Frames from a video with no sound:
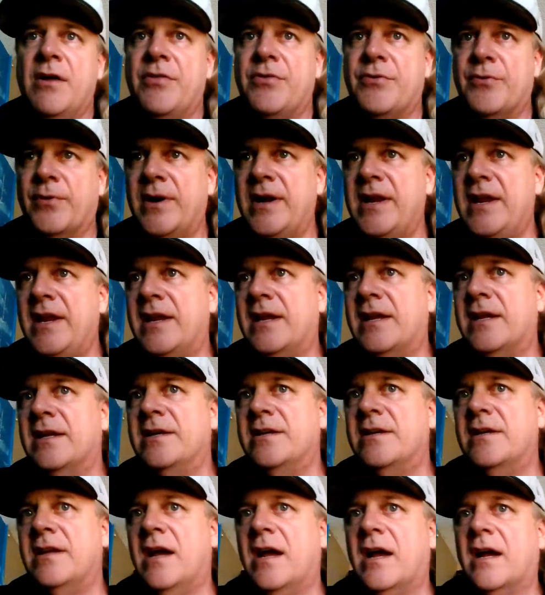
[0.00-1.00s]
Three
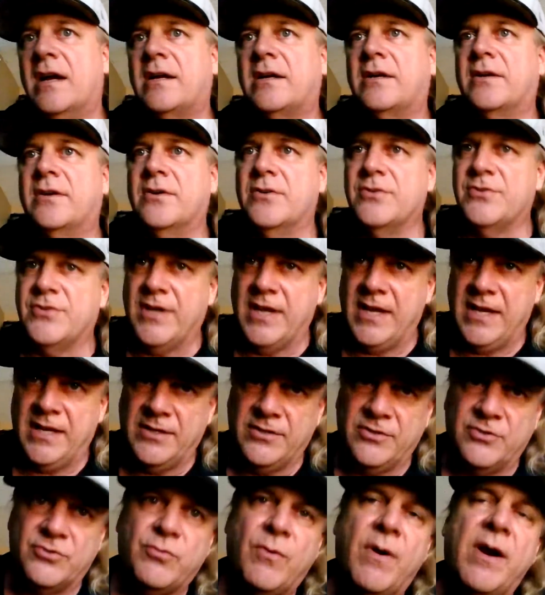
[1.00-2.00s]
conductors
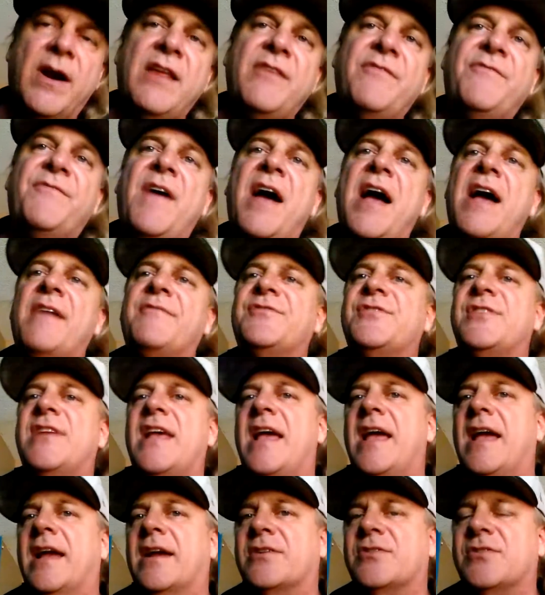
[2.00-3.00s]
and 25
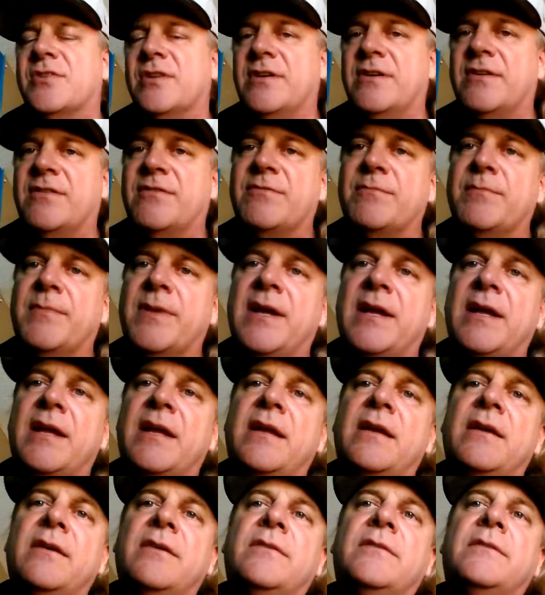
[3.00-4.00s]
sacks of
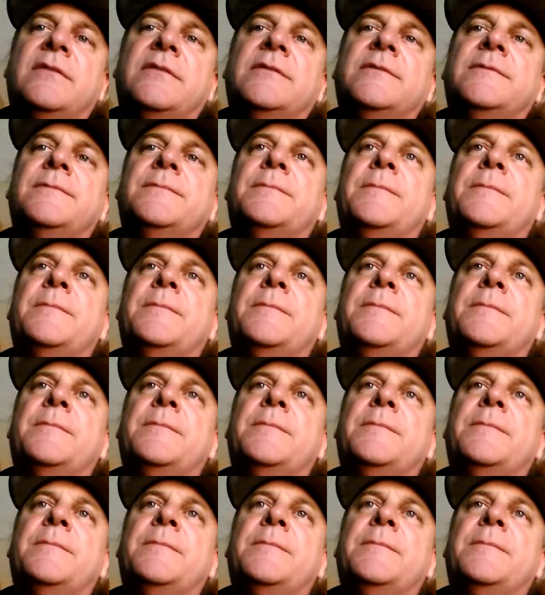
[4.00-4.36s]
mail.